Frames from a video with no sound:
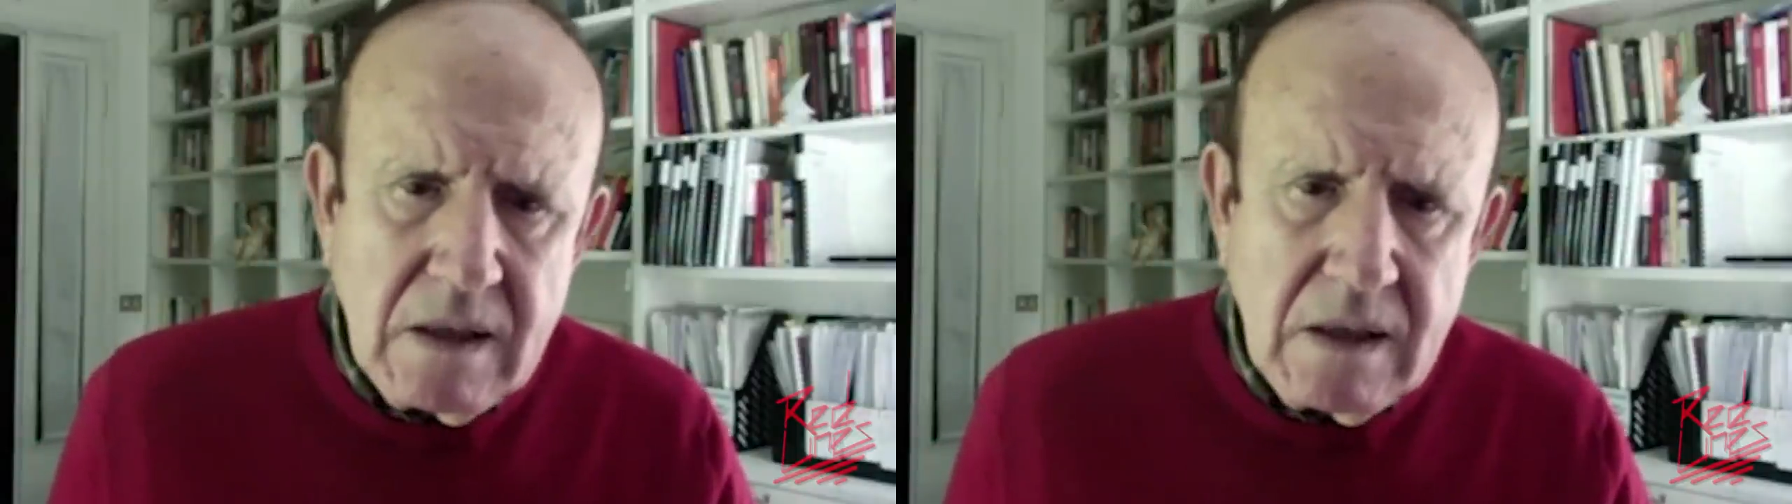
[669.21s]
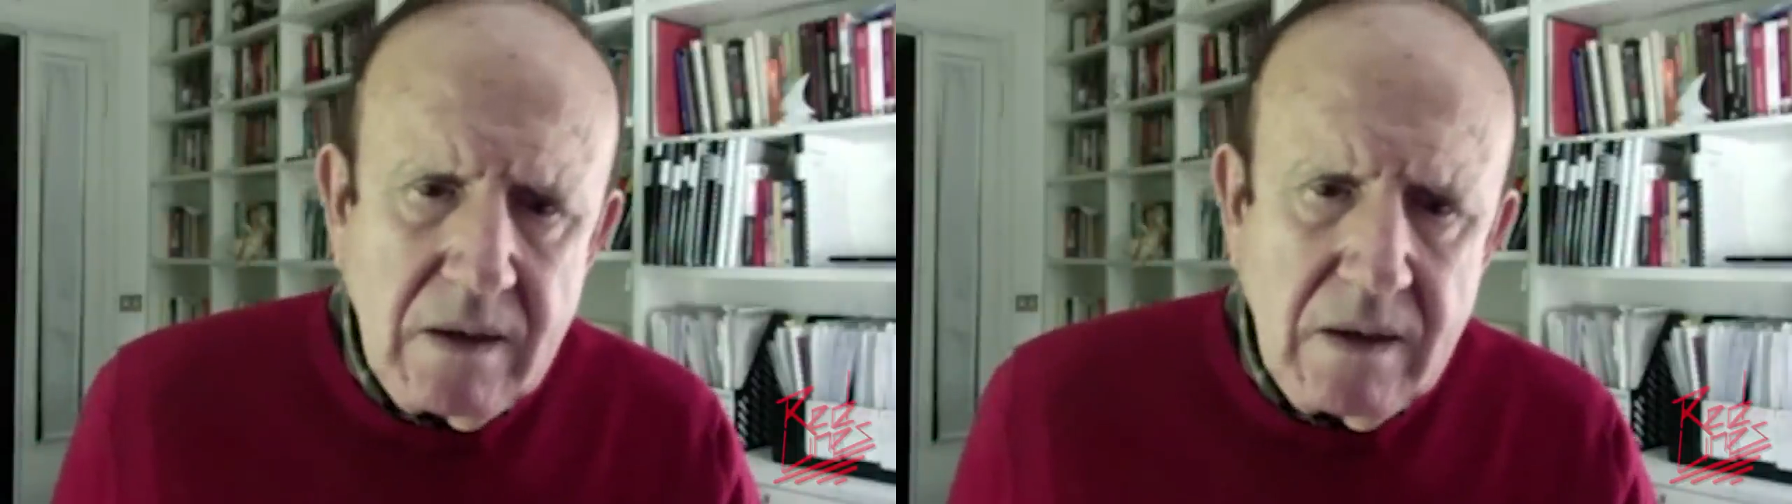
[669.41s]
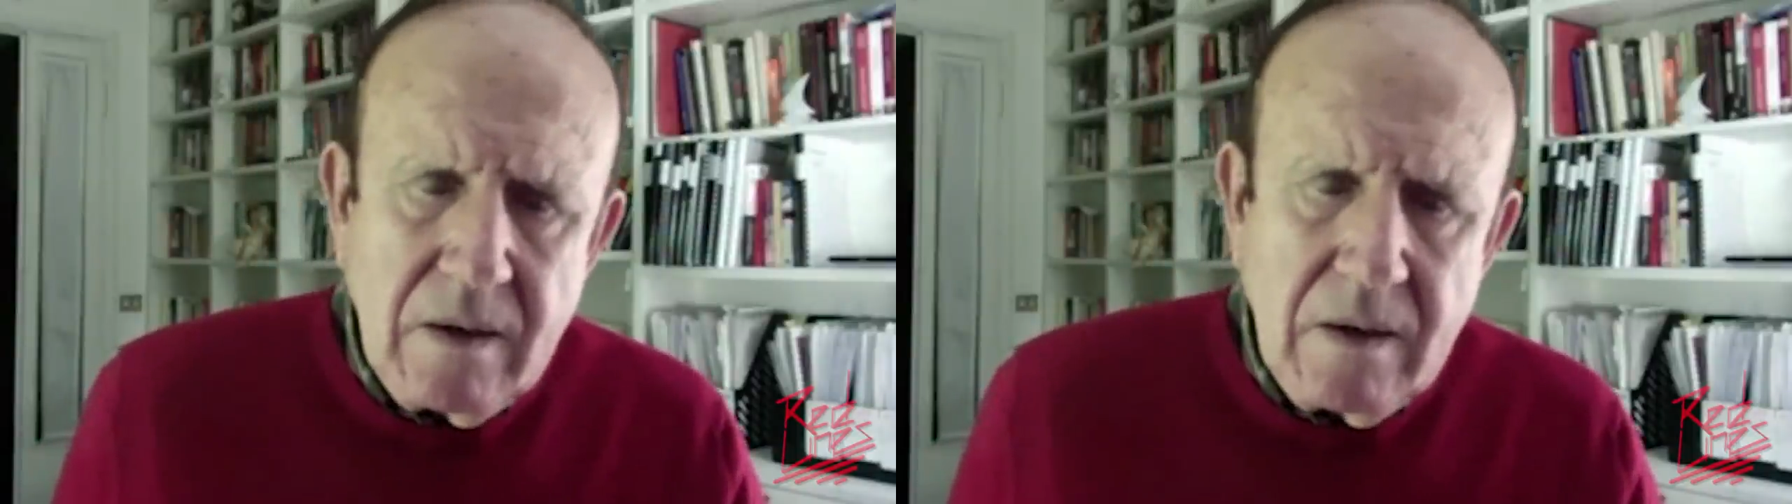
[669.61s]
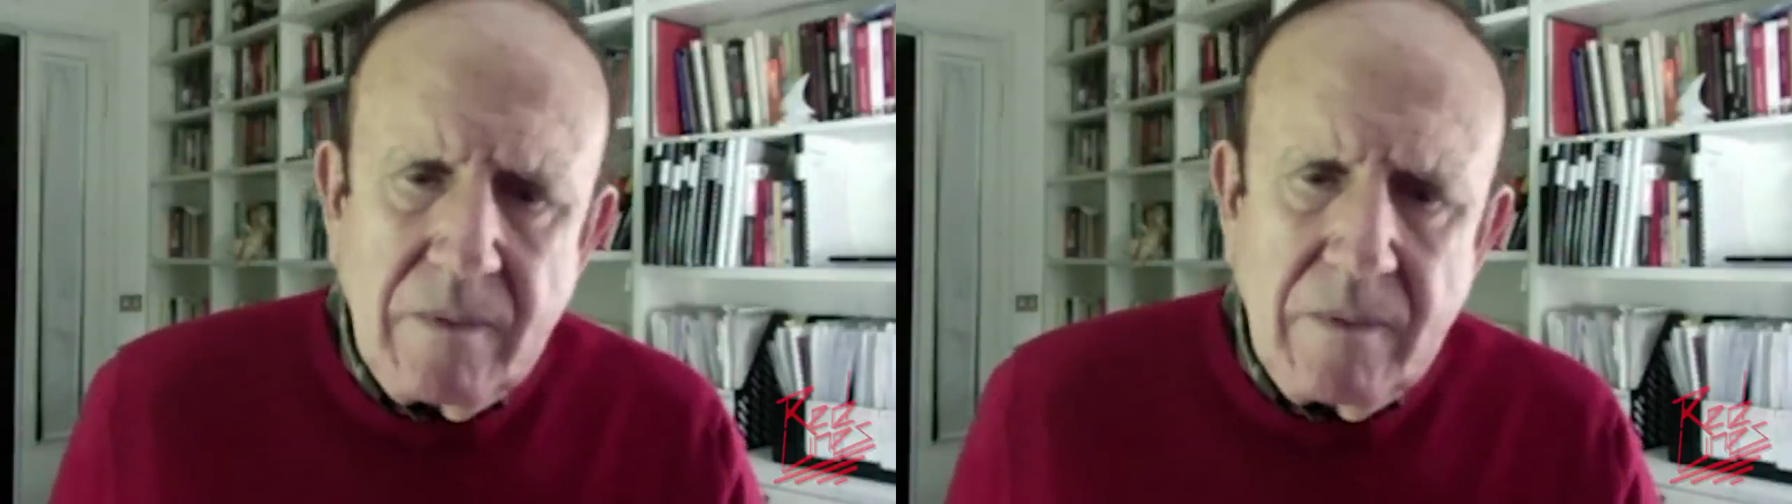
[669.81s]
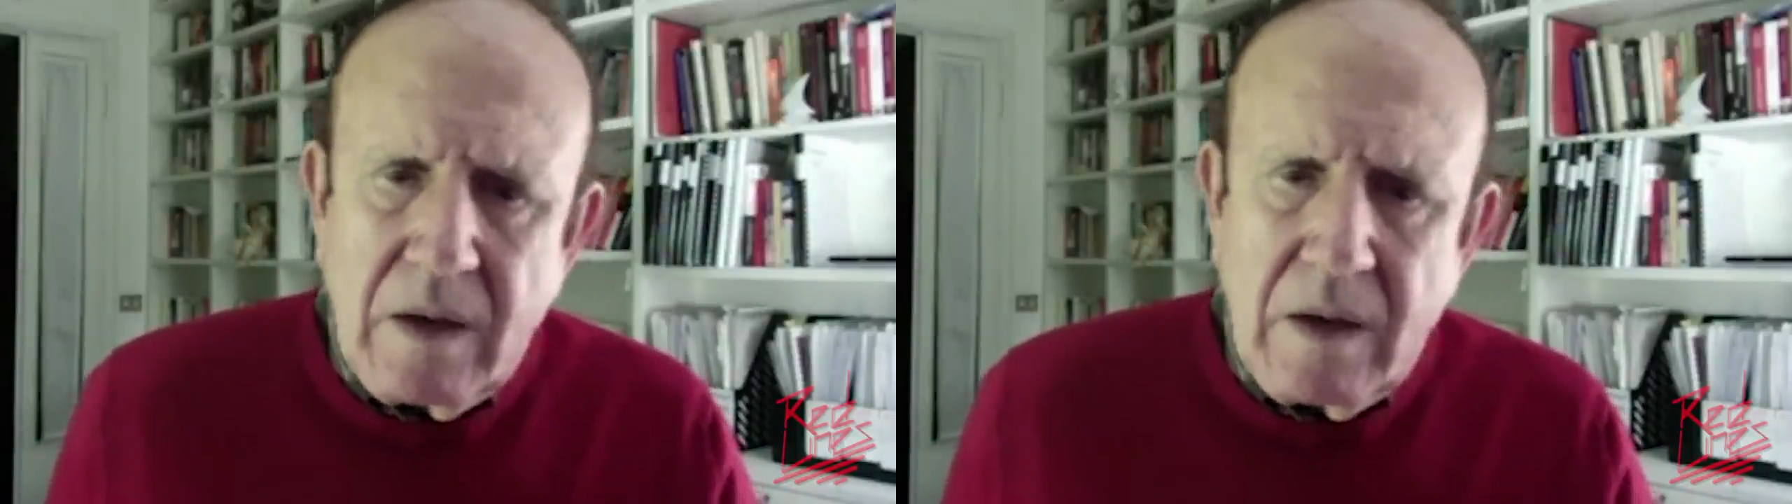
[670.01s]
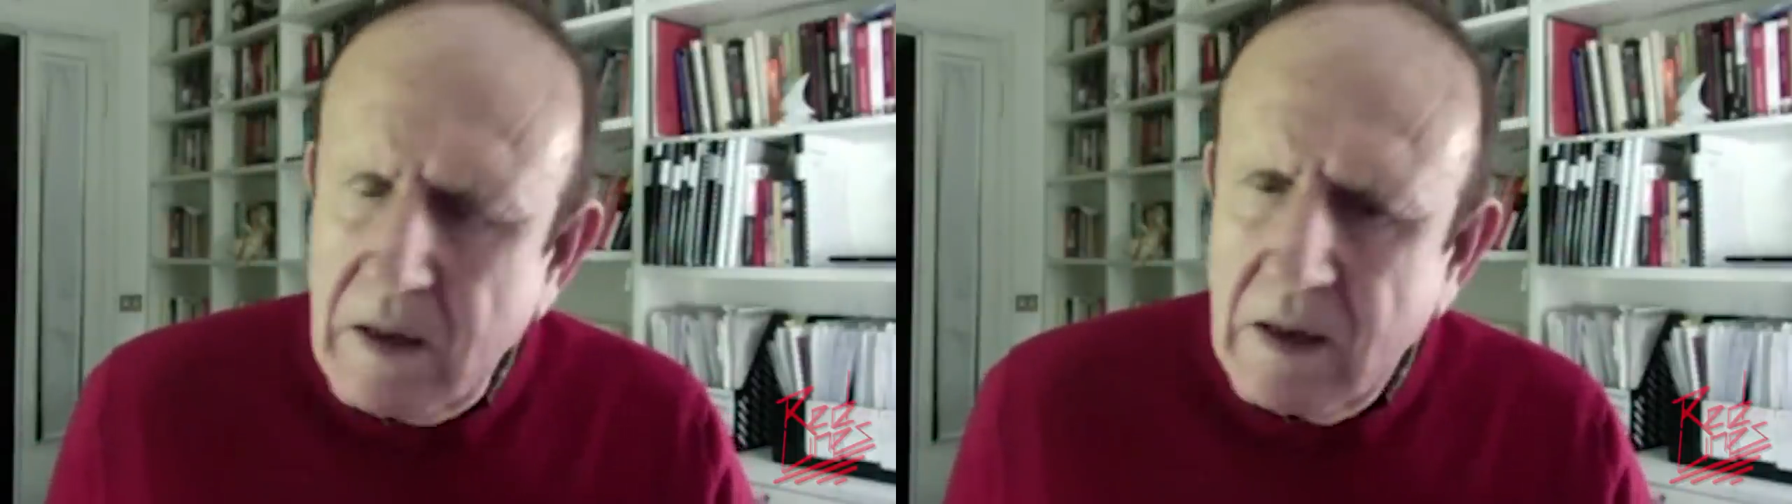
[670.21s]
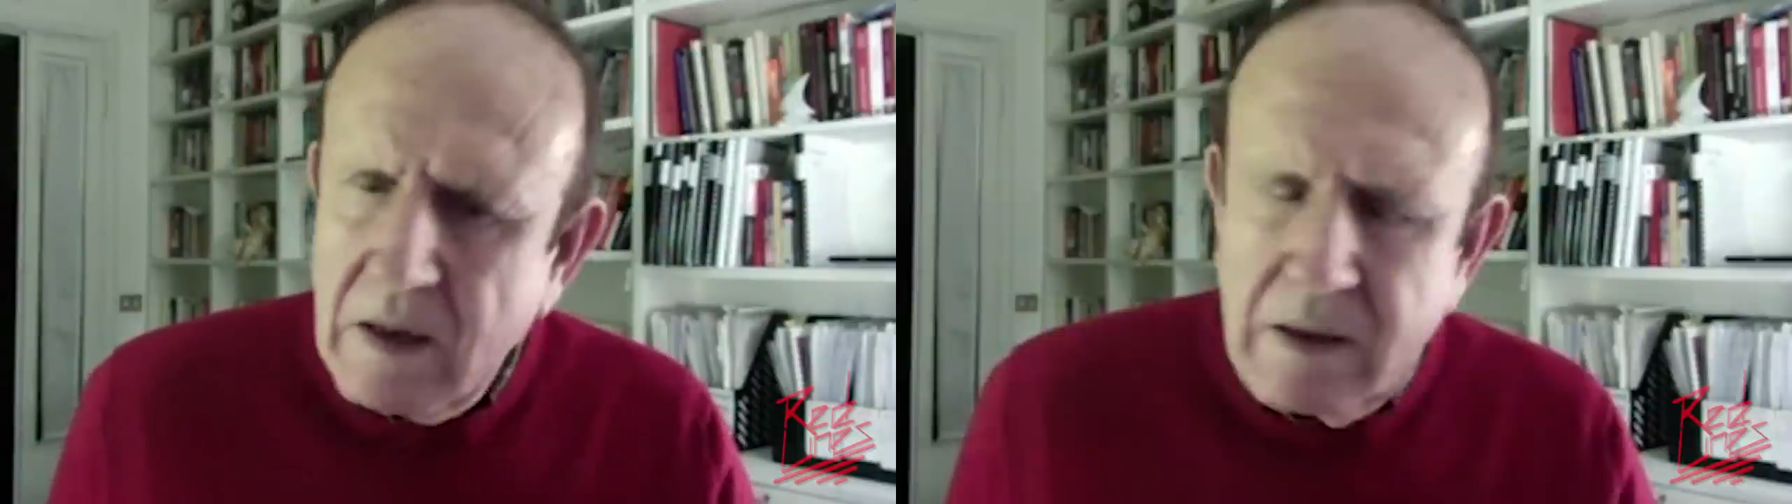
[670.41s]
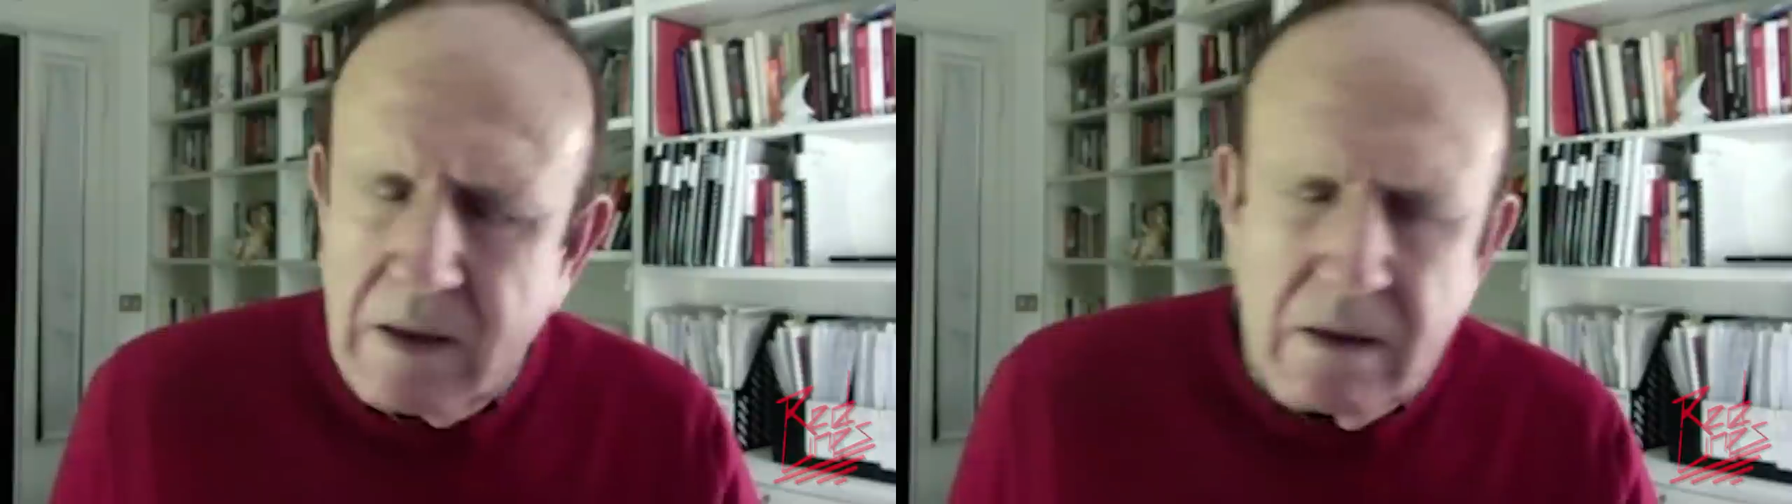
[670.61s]

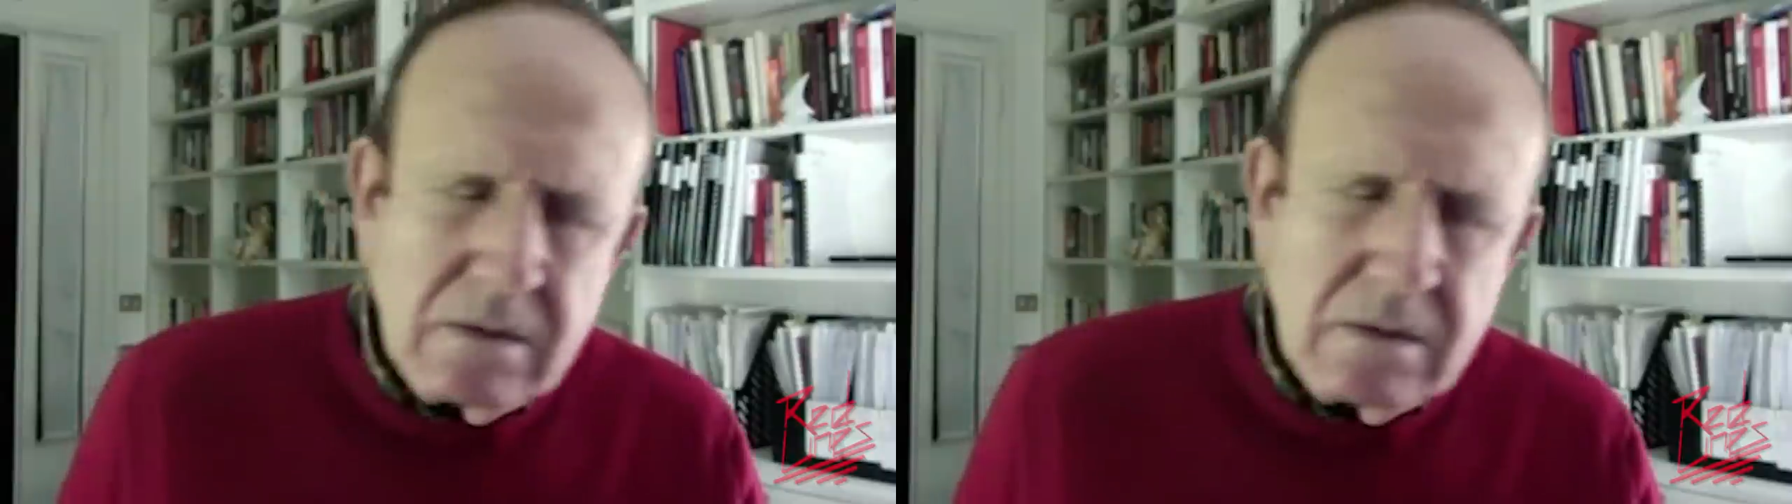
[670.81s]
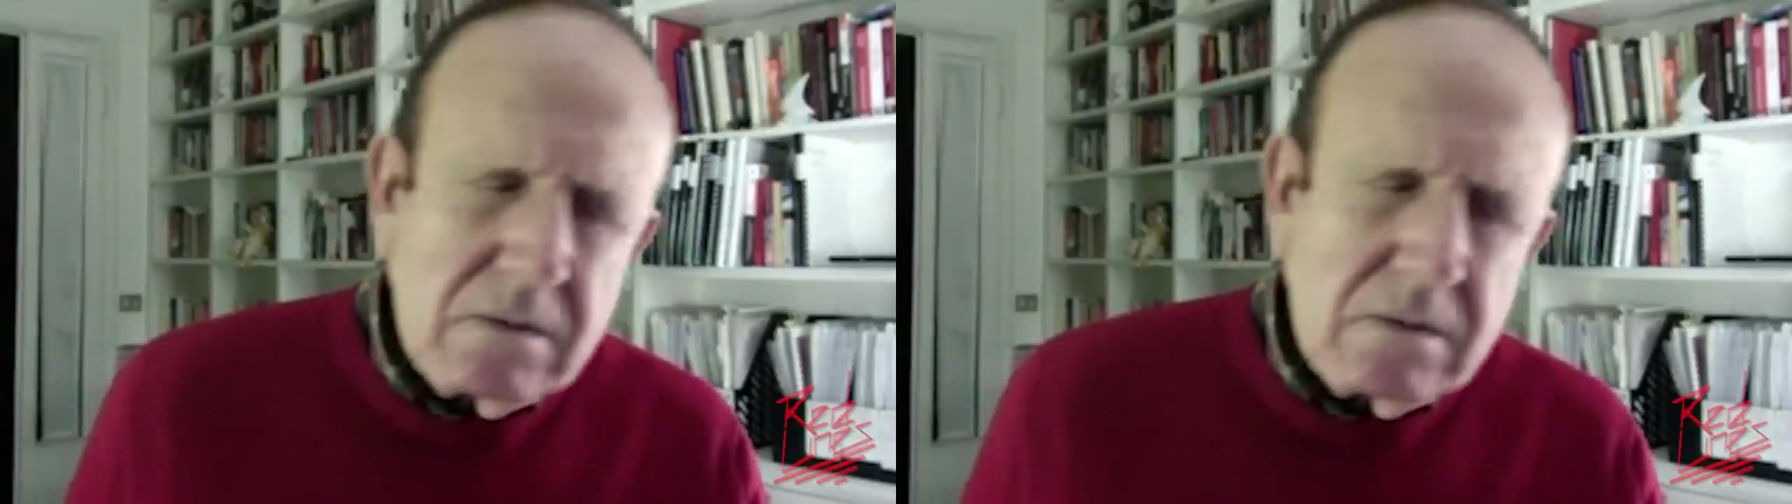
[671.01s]
illegally